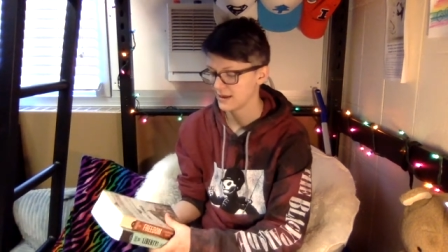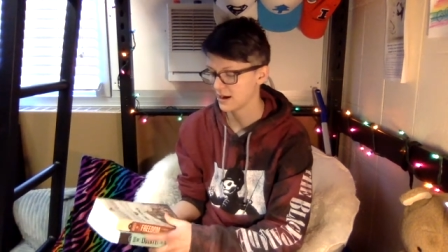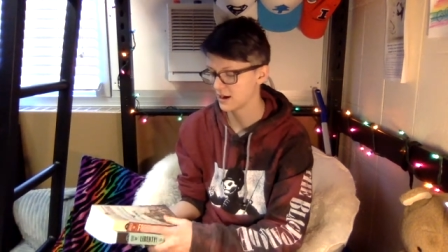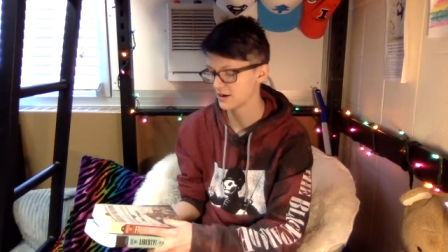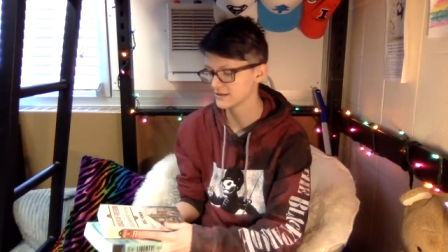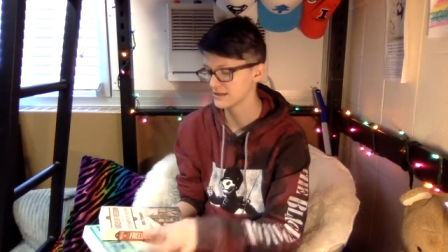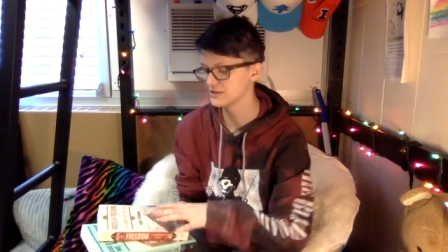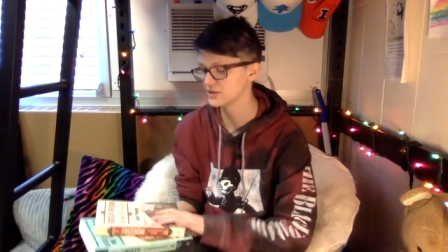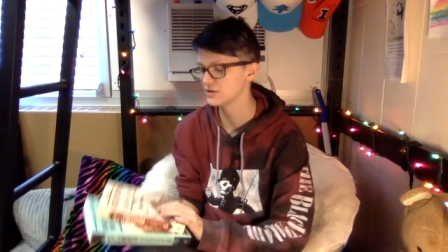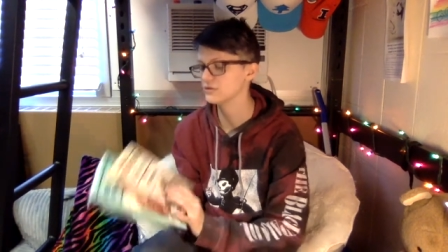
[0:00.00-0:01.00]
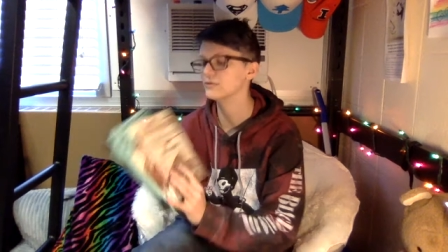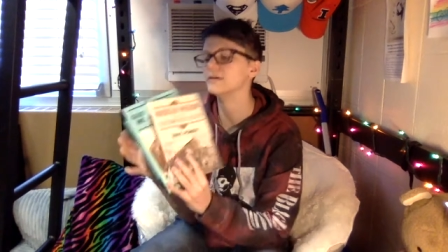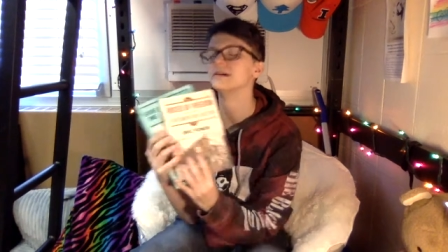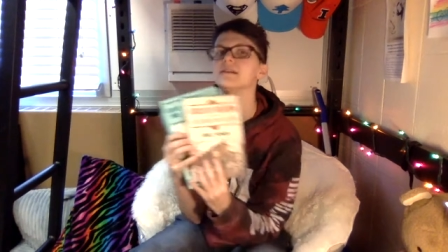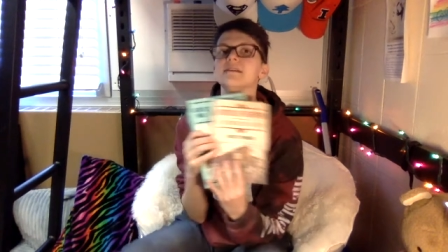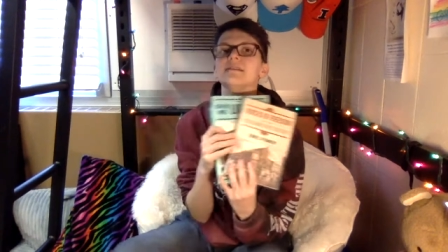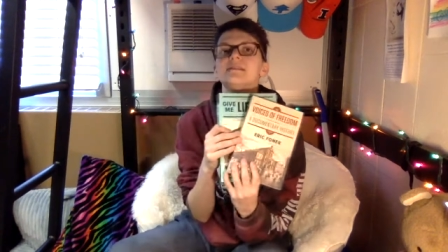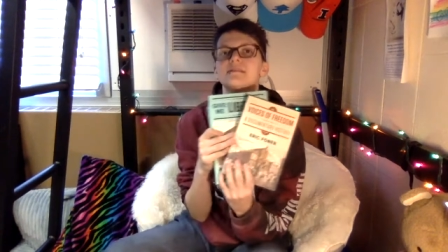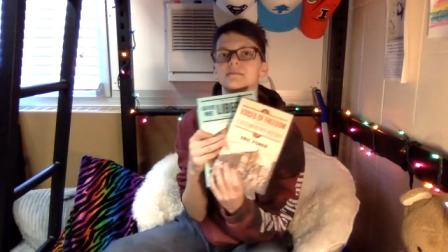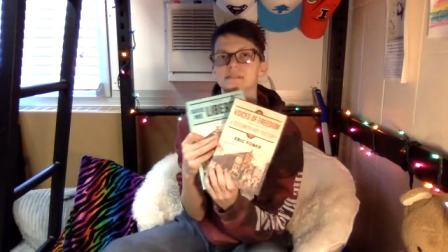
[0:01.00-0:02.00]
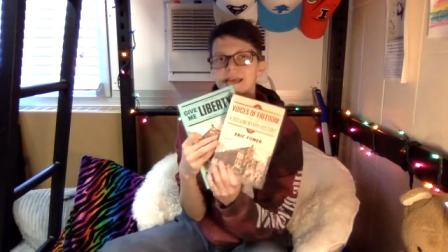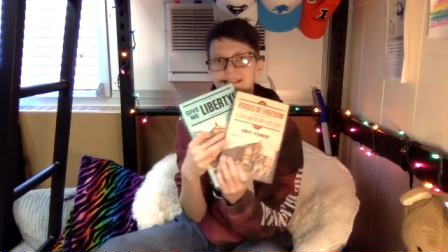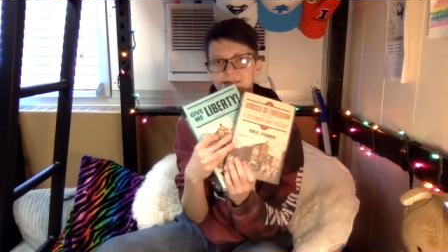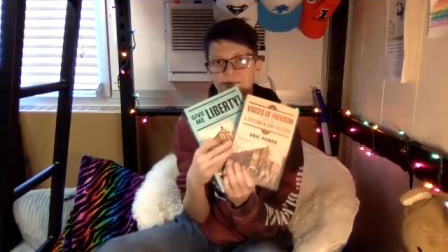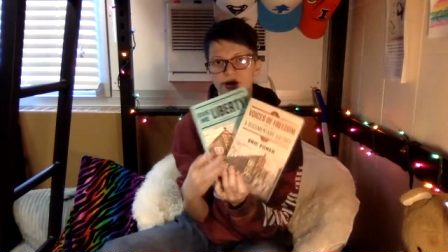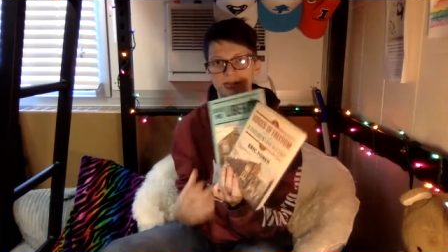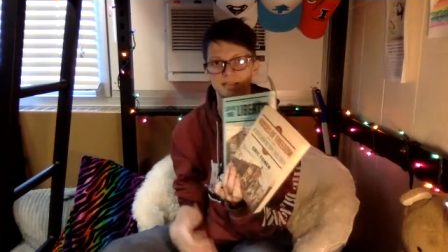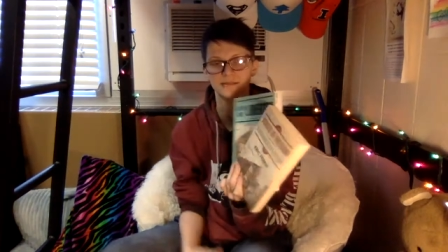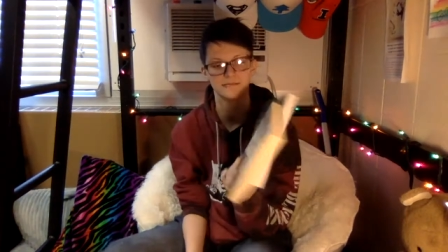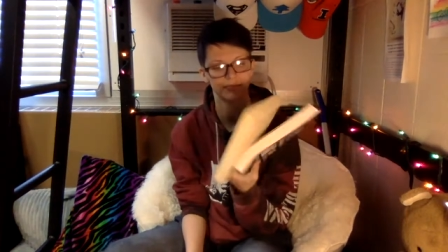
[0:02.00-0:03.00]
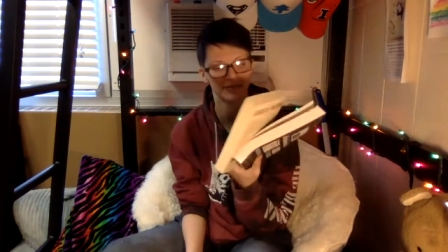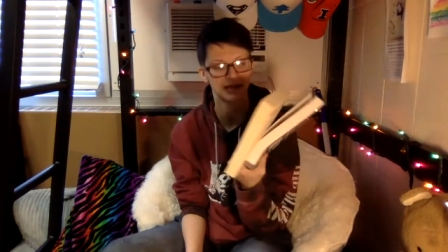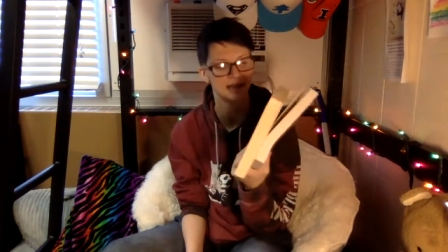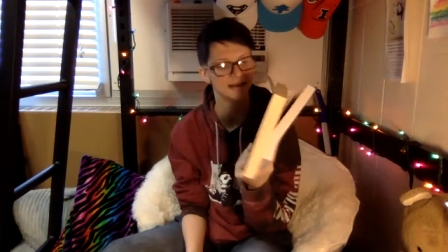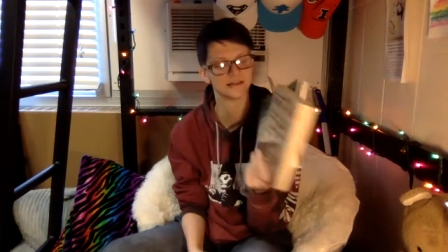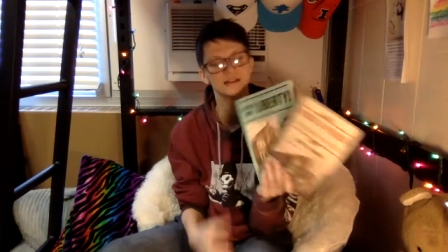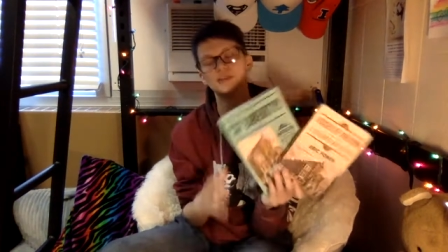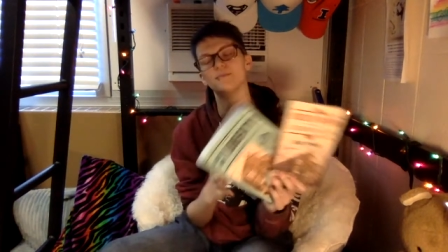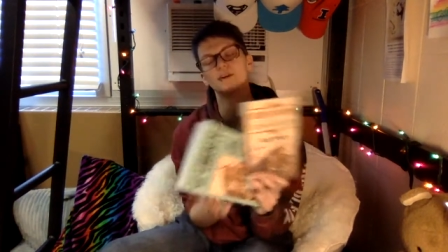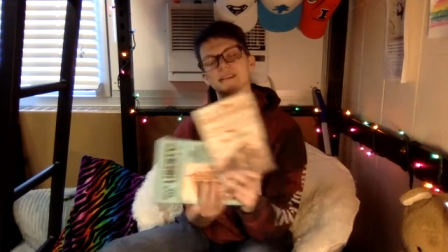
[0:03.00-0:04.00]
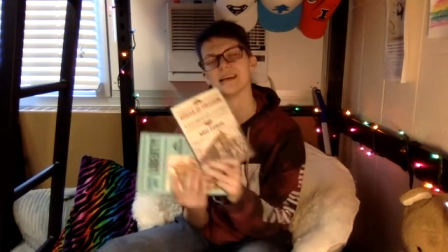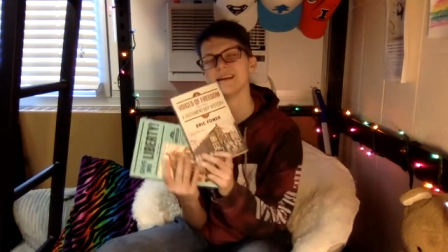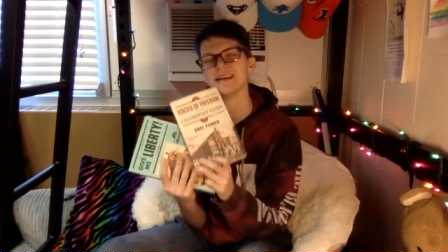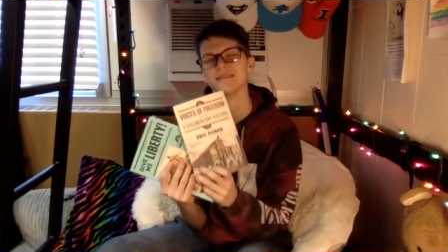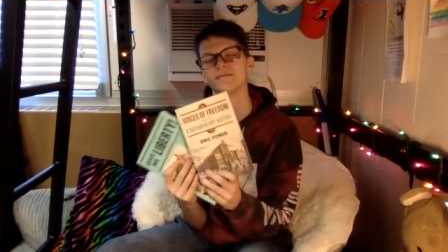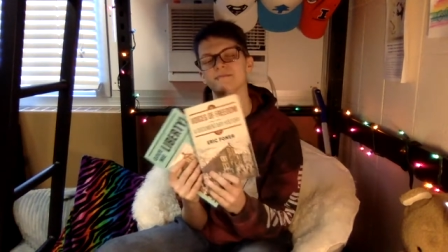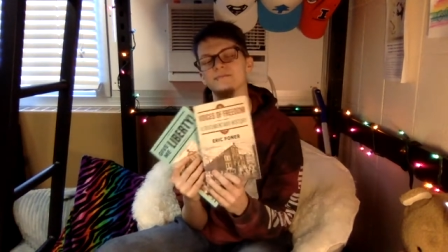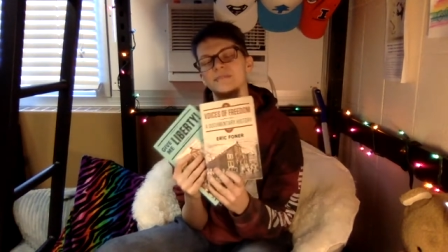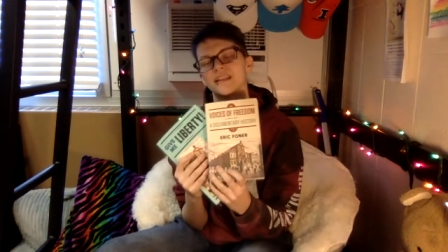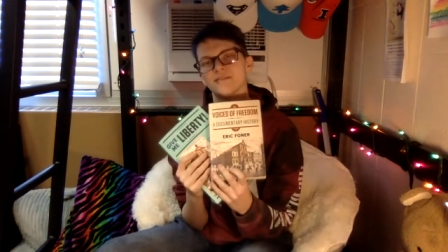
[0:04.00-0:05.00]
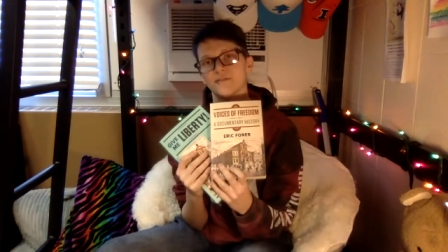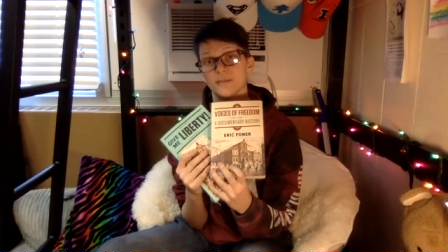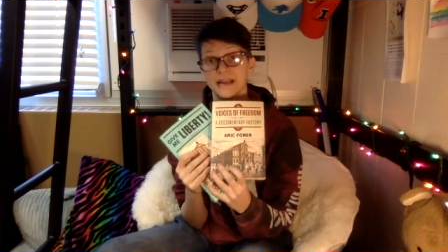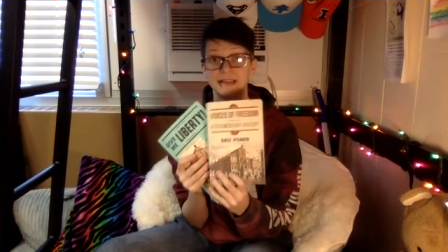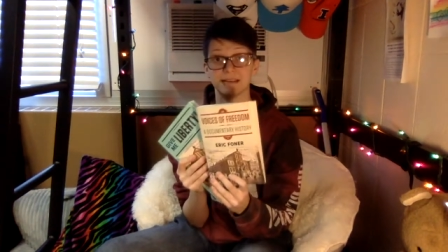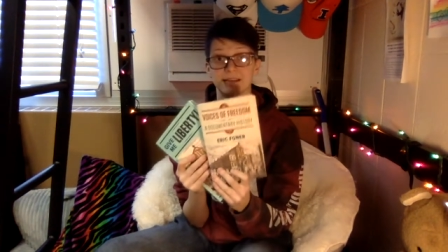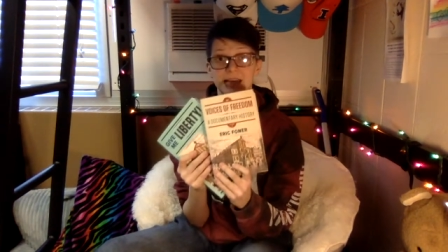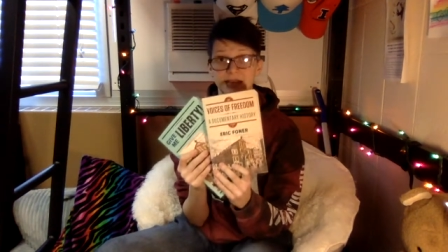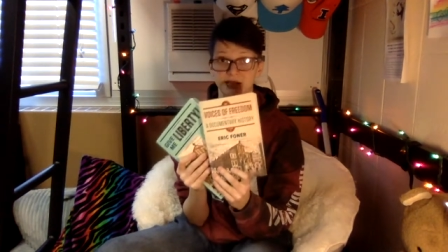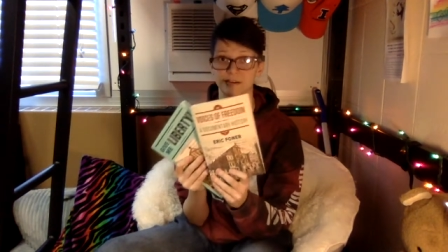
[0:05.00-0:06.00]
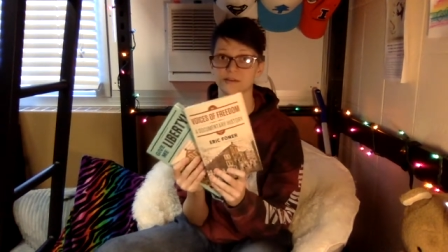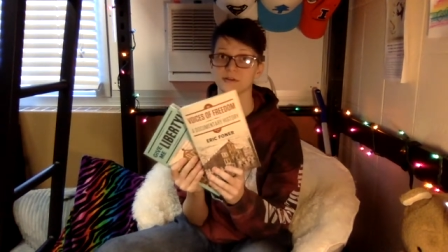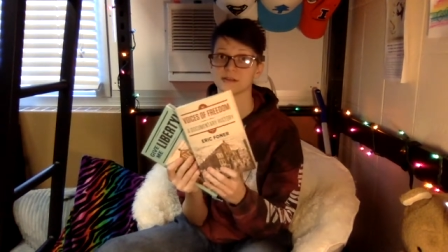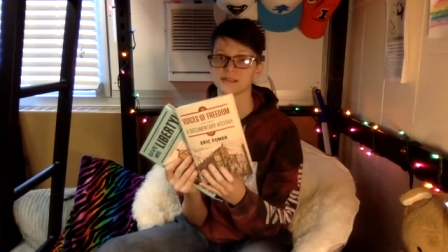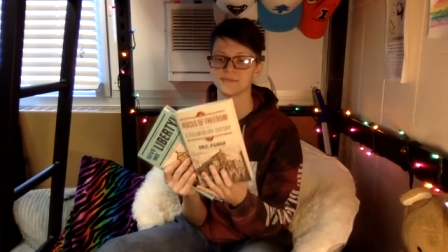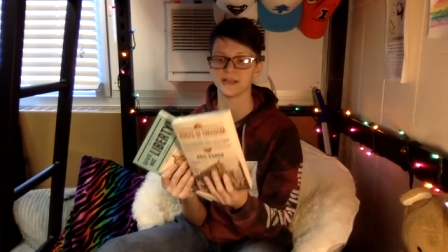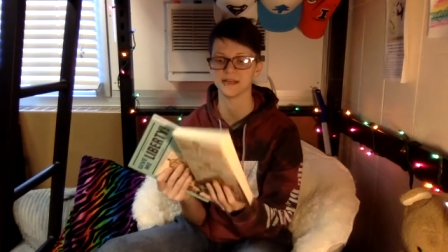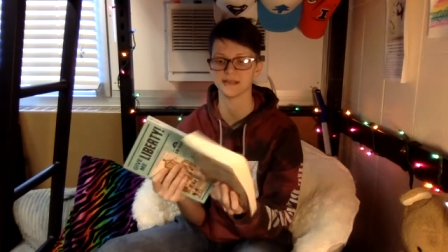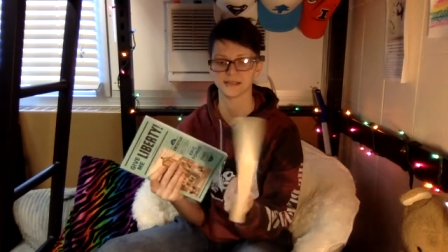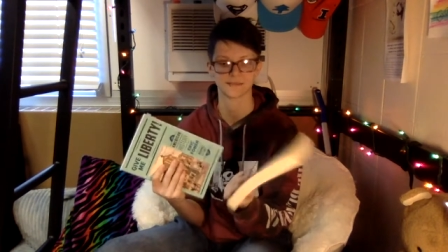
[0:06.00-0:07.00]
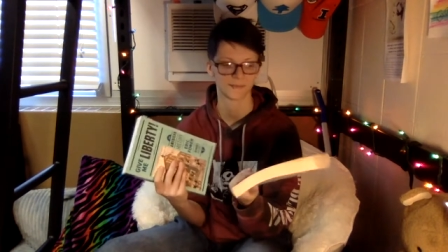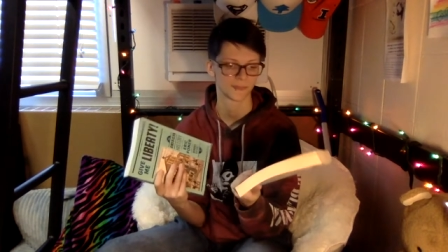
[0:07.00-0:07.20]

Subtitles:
are the 2 textbooks the 2 books that I needed for my history course, because